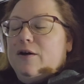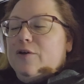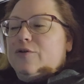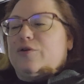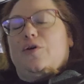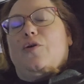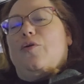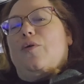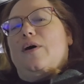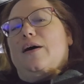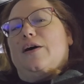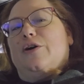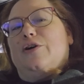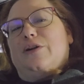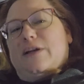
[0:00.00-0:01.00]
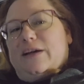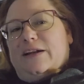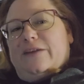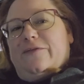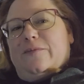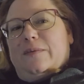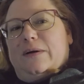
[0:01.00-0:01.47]
So good night,
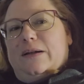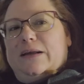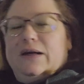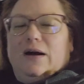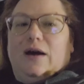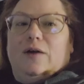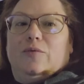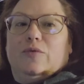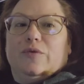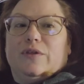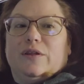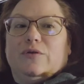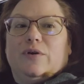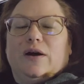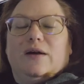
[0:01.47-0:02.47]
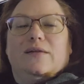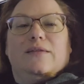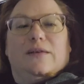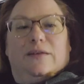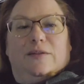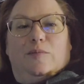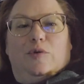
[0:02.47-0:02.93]
everybody. I will see you guys
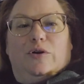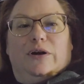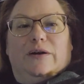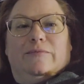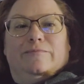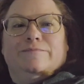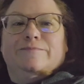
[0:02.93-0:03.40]
in the morning.